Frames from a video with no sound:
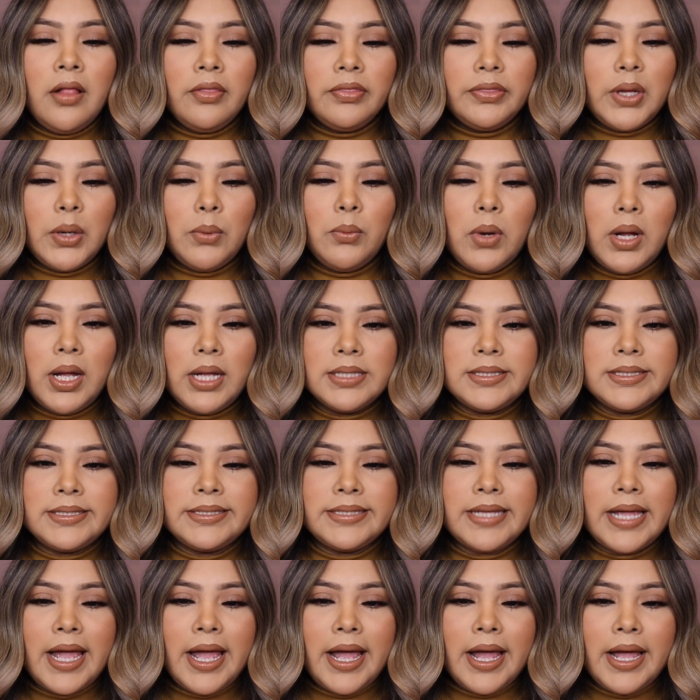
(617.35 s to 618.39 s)
the ones
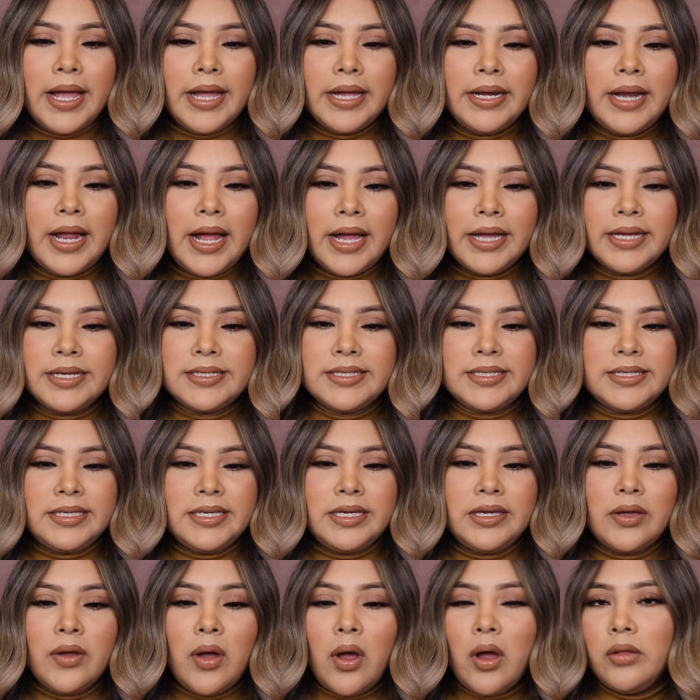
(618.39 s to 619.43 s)
that I
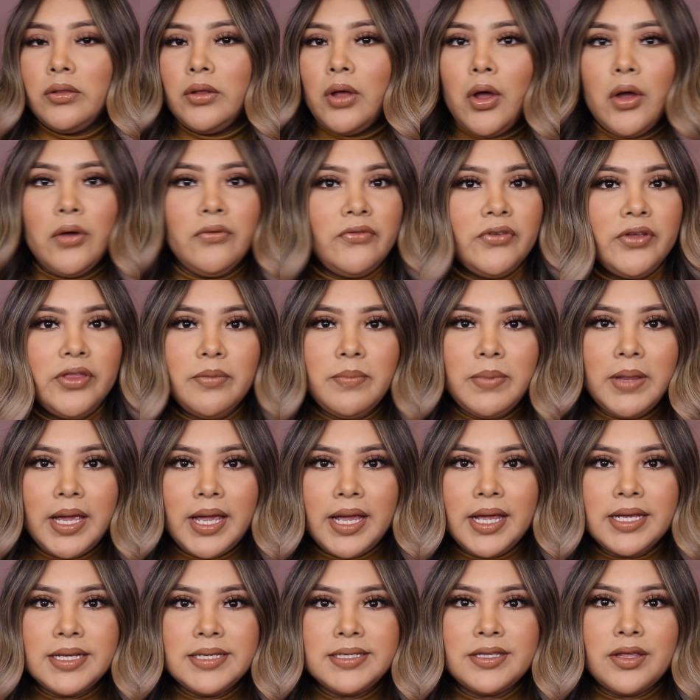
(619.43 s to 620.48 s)
see all over the
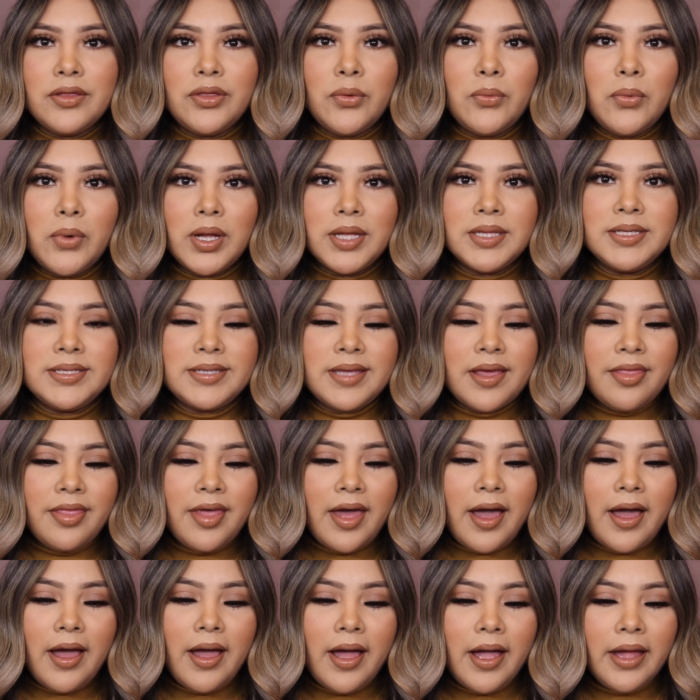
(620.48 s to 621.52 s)
place, the ones
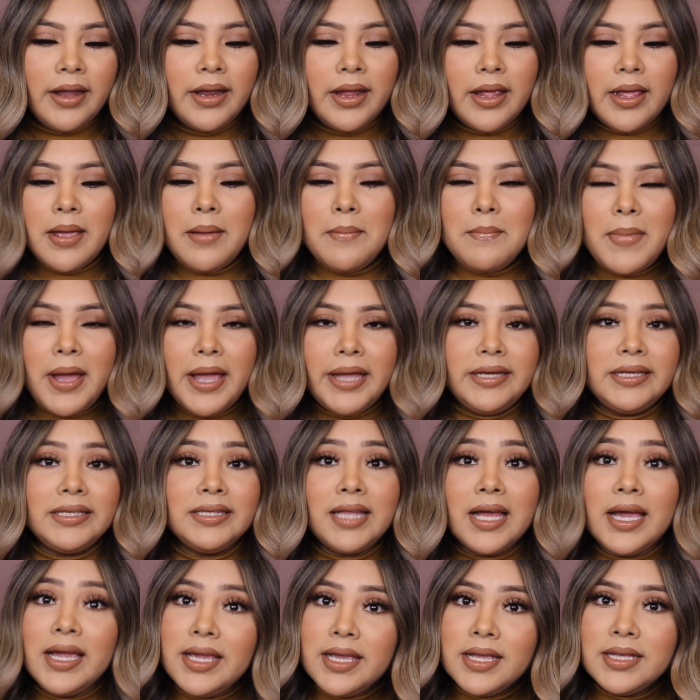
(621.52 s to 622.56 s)
that my
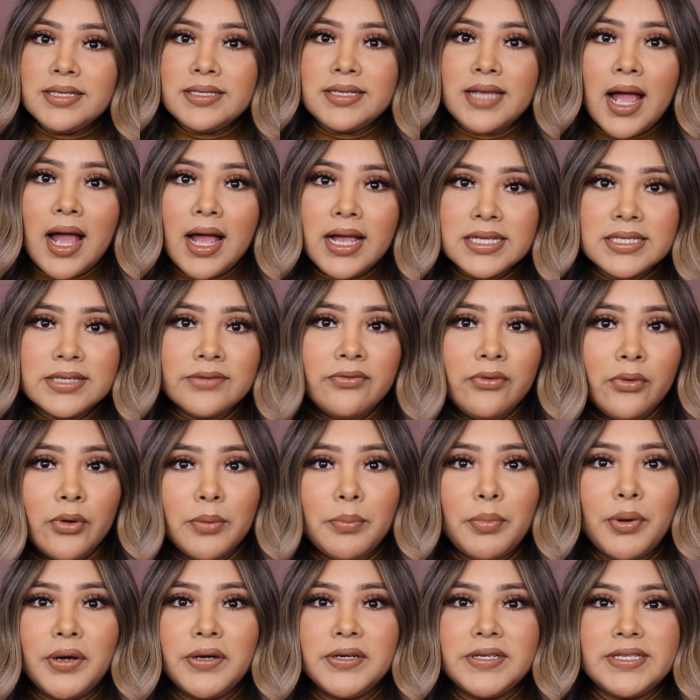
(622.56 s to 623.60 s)
clients ask for
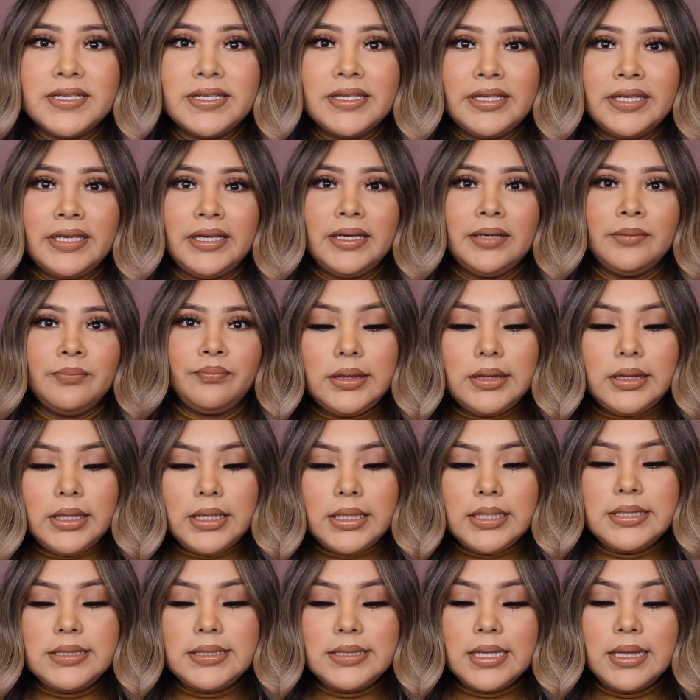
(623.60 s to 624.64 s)
personally.
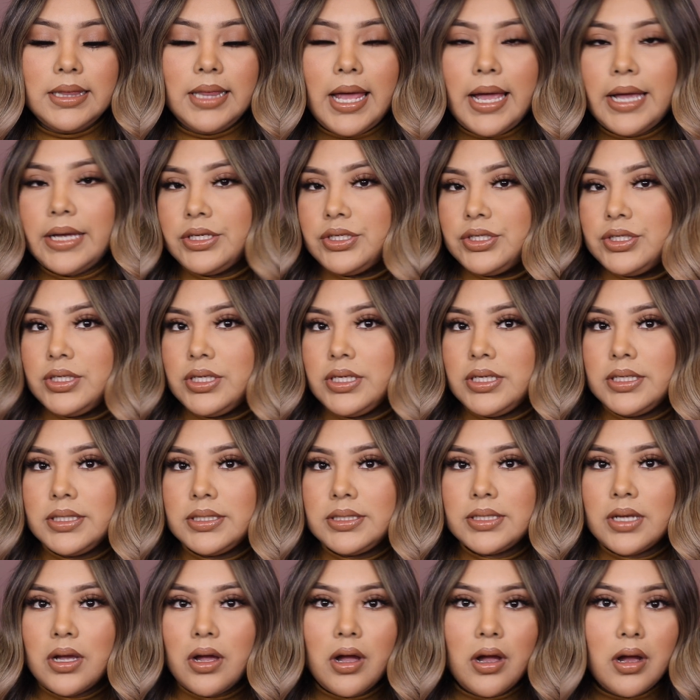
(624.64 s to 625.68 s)
These
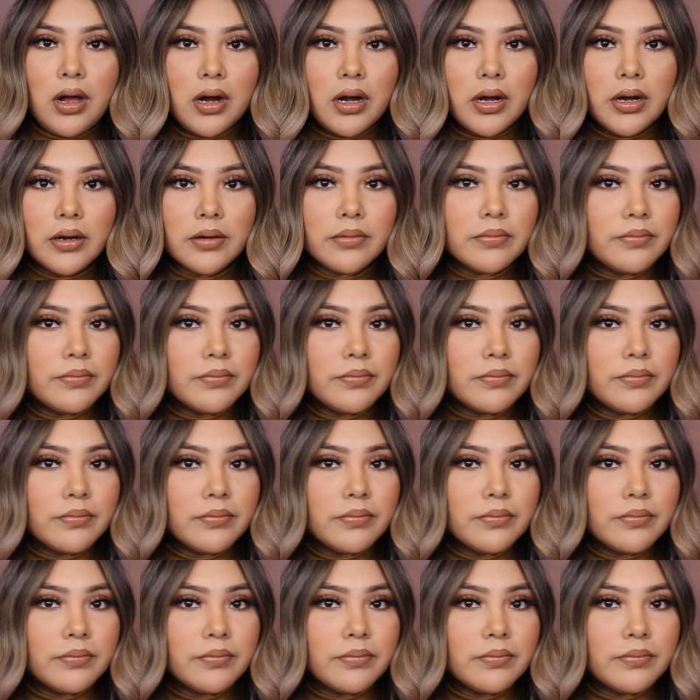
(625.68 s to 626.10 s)
lashes are